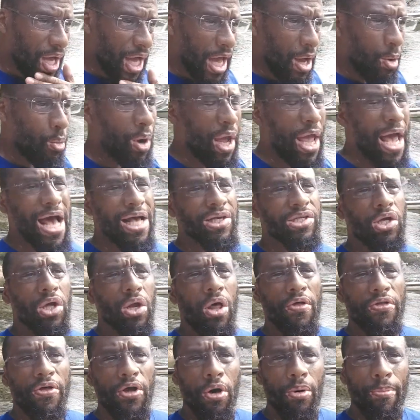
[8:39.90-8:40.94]
And we ask
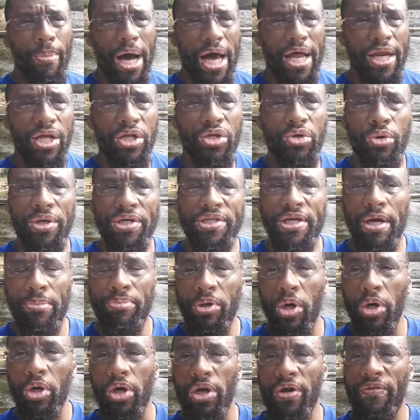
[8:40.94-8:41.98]
Allah the Almighty to
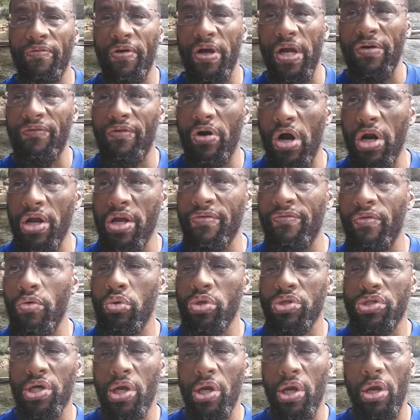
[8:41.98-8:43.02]
accept our good and forgive our evil.
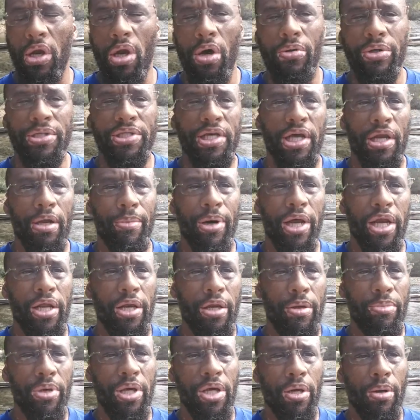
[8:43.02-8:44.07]
Wa sallallahu wa
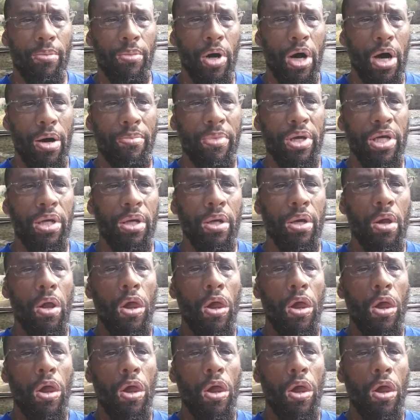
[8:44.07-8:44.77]
sallam ala Muhammad.